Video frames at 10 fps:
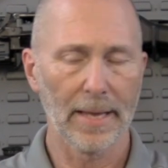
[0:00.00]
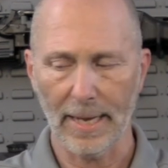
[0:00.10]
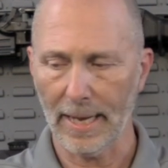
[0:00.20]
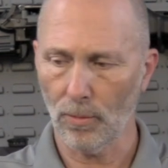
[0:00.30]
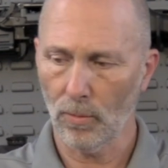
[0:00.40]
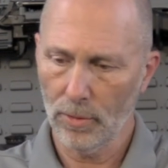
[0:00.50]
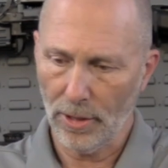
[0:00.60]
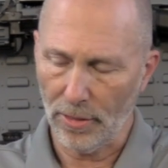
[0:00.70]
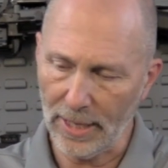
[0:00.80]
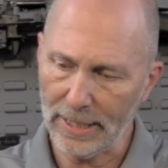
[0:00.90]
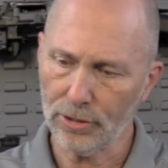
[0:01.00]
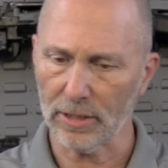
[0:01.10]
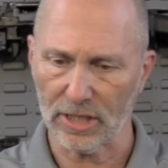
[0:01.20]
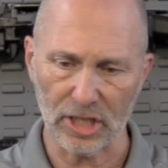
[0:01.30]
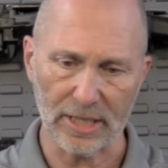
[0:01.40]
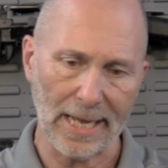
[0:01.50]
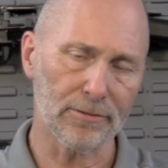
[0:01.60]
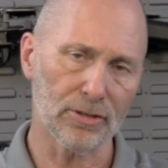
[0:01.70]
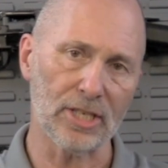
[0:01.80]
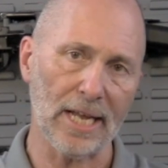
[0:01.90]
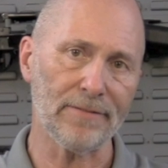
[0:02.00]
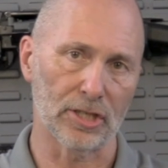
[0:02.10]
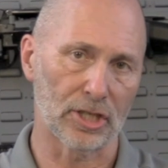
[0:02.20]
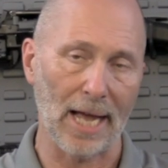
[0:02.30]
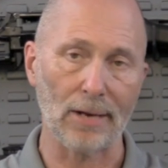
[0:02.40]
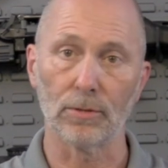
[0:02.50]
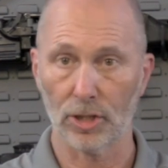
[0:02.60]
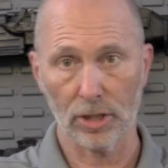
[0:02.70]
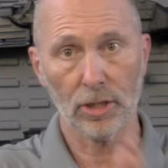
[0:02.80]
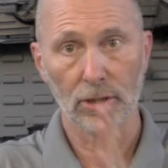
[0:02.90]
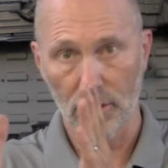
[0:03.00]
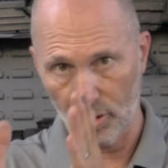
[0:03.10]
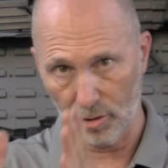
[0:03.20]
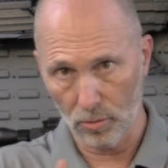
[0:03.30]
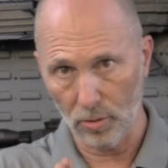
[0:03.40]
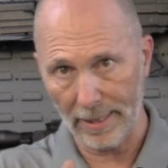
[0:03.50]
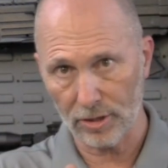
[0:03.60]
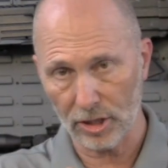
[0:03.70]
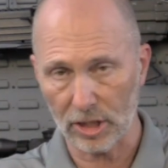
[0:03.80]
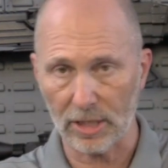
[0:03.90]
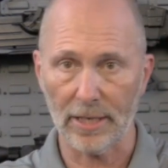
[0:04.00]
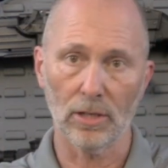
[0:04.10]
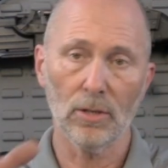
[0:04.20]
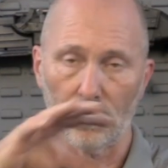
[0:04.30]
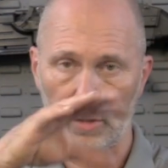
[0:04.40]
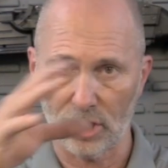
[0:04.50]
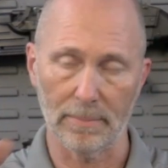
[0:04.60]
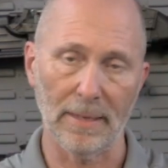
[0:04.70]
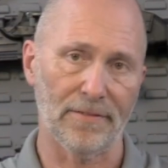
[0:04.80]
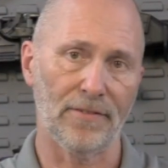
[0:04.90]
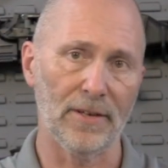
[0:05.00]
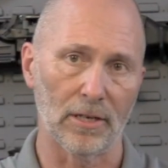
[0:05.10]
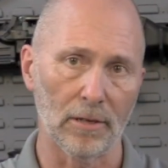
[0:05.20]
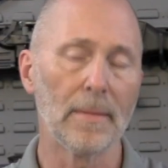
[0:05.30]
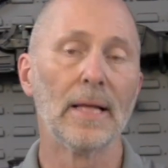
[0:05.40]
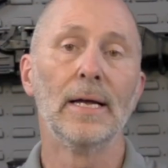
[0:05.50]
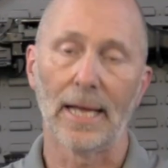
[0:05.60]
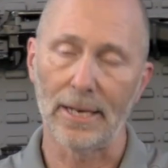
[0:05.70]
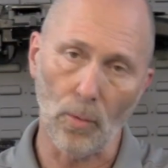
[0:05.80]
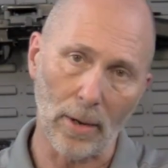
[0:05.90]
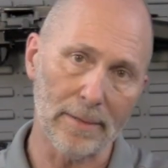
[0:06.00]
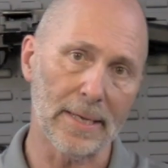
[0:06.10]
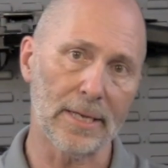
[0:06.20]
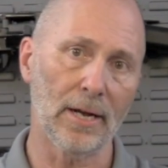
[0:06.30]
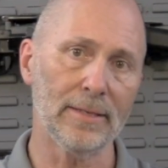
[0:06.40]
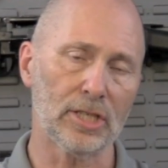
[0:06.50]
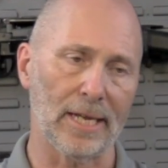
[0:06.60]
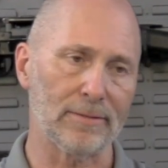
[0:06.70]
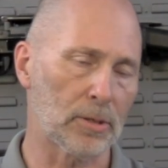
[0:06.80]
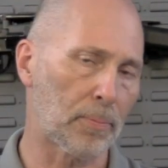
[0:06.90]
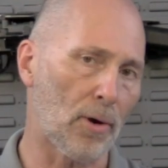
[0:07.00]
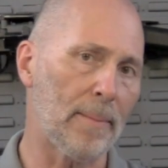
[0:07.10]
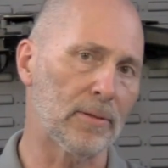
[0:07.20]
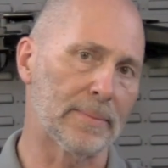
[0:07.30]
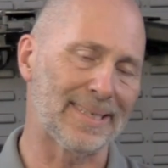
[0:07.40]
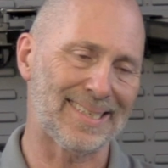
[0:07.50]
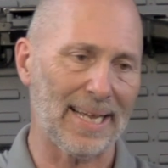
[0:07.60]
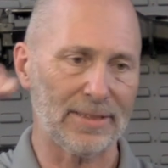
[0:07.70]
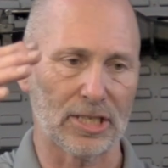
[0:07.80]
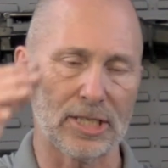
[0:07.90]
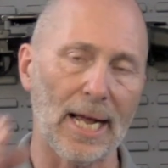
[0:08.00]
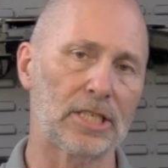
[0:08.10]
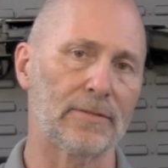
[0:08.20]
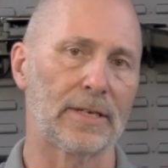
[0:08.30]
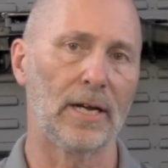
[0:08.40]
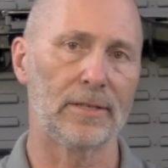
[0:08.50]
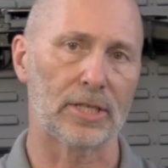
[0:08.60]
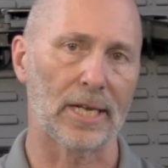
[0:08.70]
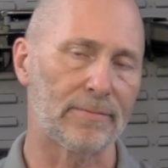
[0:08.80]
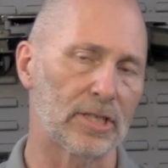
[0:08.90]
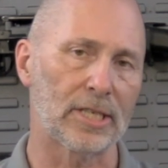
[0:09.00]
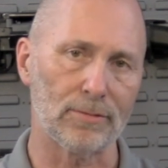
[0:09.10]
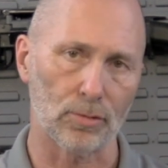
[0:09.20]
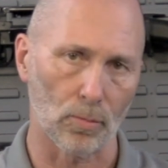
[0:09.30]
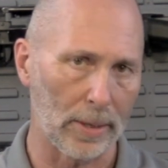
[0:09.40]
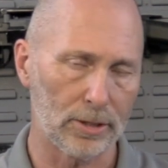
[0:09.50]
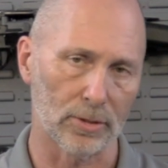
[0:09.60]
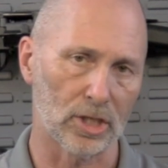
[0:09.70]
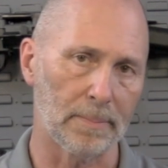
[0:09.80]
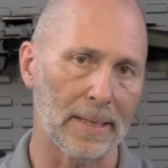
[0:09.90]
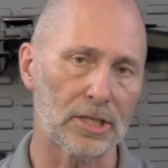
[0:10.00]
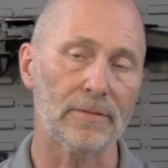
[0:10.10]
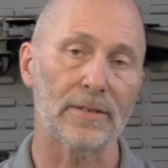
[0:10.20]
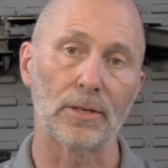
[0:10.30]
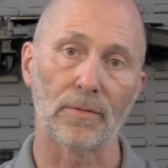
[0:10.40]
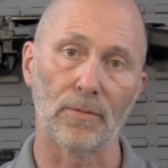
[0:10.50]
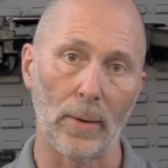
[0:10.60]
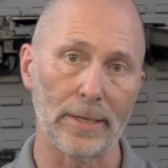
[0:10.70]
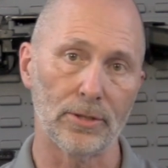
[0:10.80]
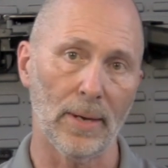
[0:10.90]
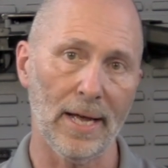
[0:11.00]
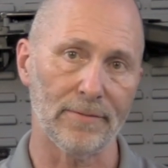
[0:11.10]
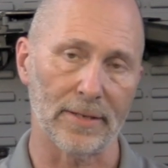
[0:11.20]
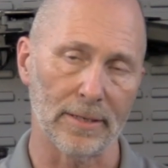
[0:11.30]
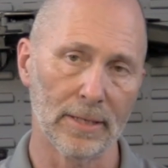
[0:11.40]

They took the standard safe design, which is 2 layers of steel with a cement fill, and they want to make gun safes. The problem is, at the size of a gun safe, the safes are way too expensive and they're way too heavy.